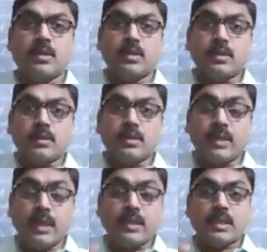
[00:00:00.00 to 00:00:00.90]

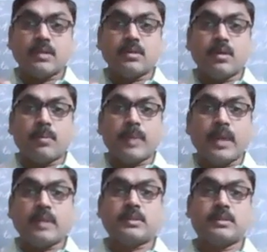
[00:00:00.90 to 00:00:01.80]
These
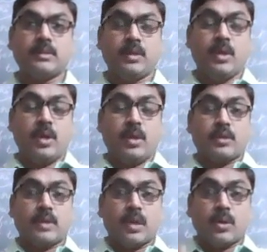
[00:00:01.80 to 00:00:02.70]
means
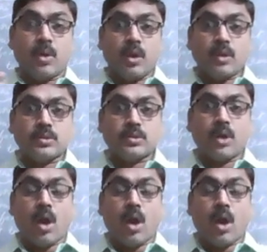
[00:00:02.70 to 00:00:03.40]
the notes